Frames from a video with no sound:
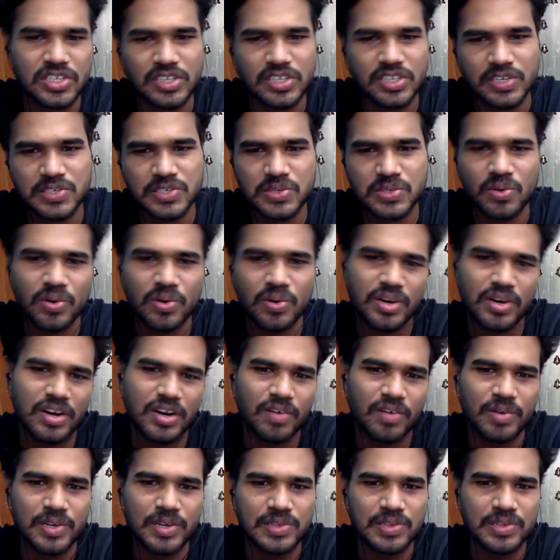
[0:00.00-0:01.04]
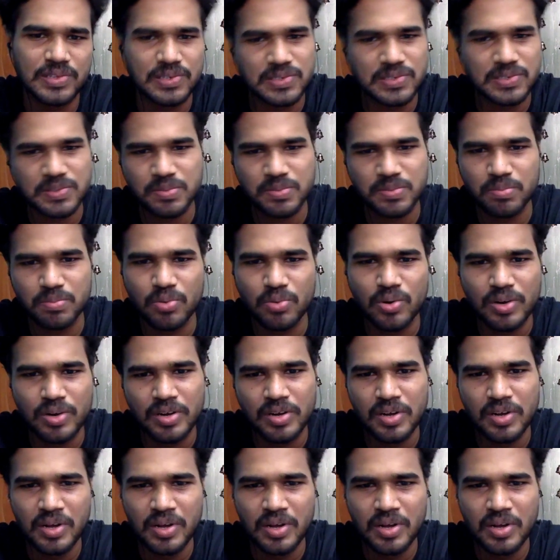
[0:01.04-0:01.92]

that is not covered in this book,